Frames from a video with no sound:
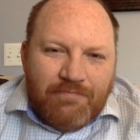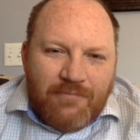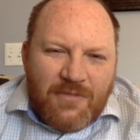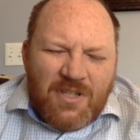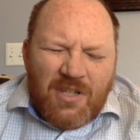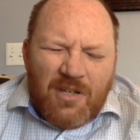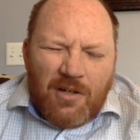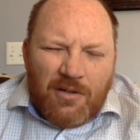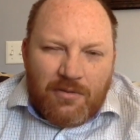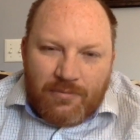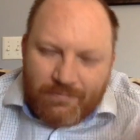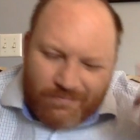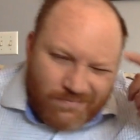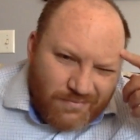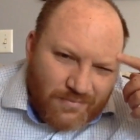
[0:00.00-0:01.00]
So,
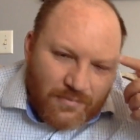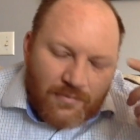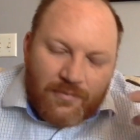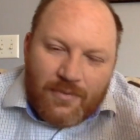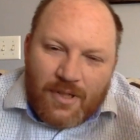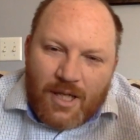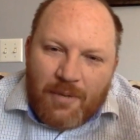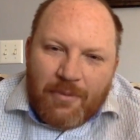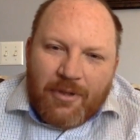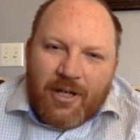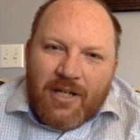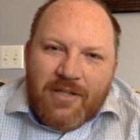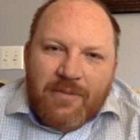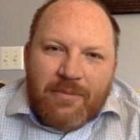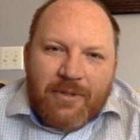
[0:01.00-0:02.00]
I'm a
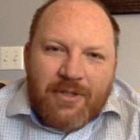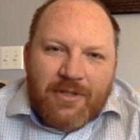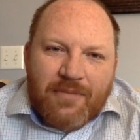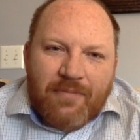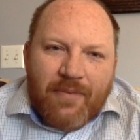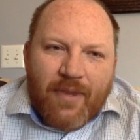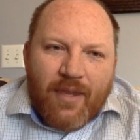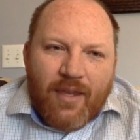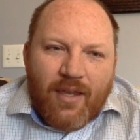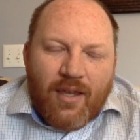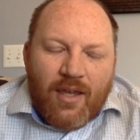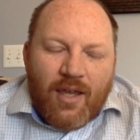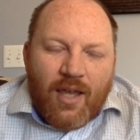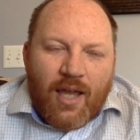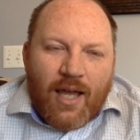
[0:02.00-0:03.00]
crazy person.
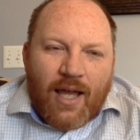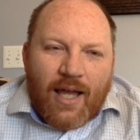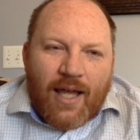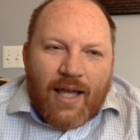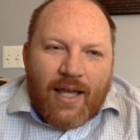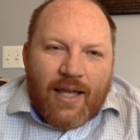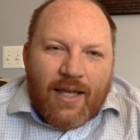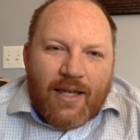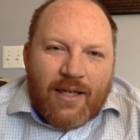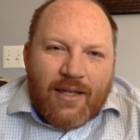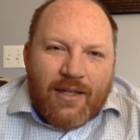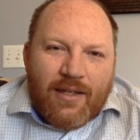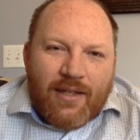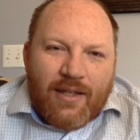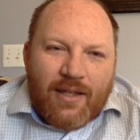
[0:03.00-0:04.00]
Uh,
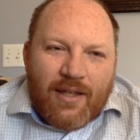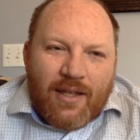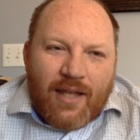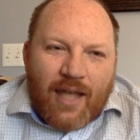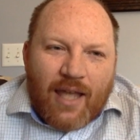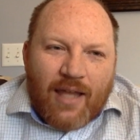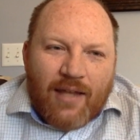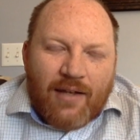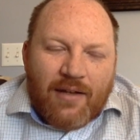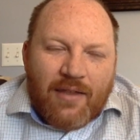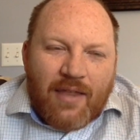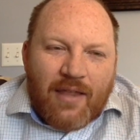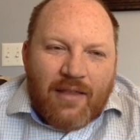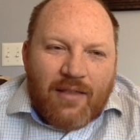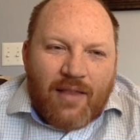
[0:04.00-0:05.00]
and
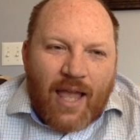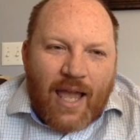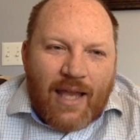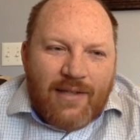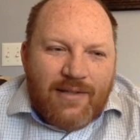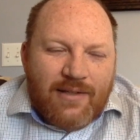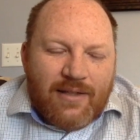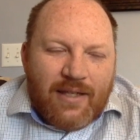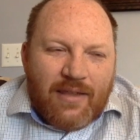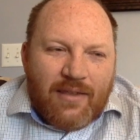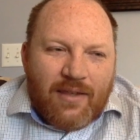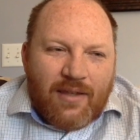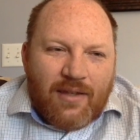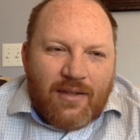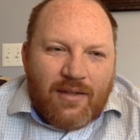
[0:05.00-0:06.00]
then lastly,
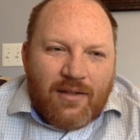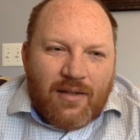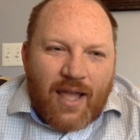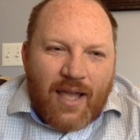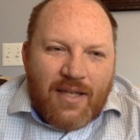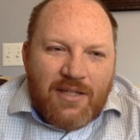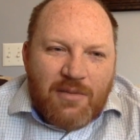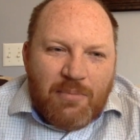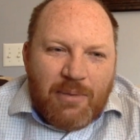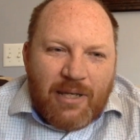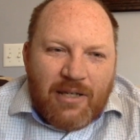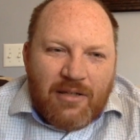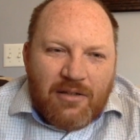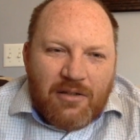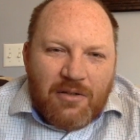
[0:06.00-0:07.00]
the last
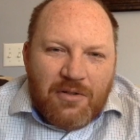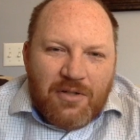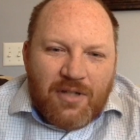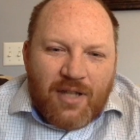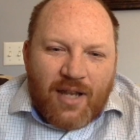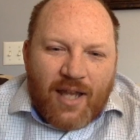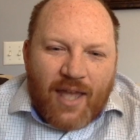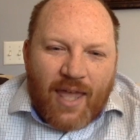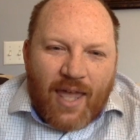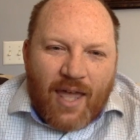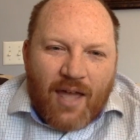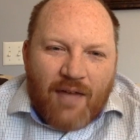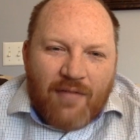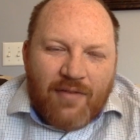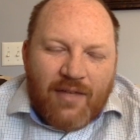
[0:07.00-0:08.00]
big delusion that I
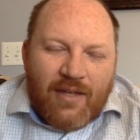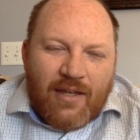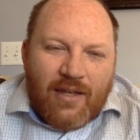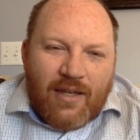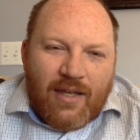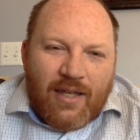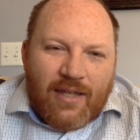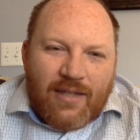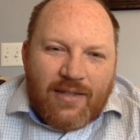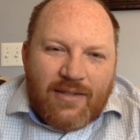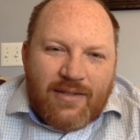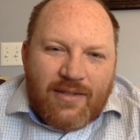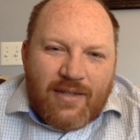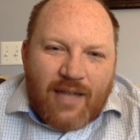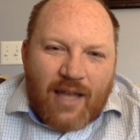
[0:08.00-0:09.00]
have
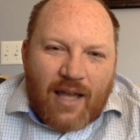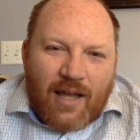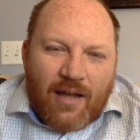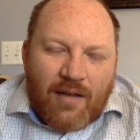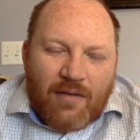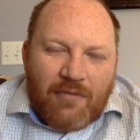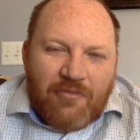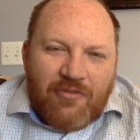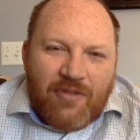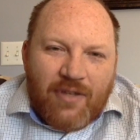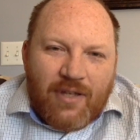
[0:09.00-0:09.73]
is of,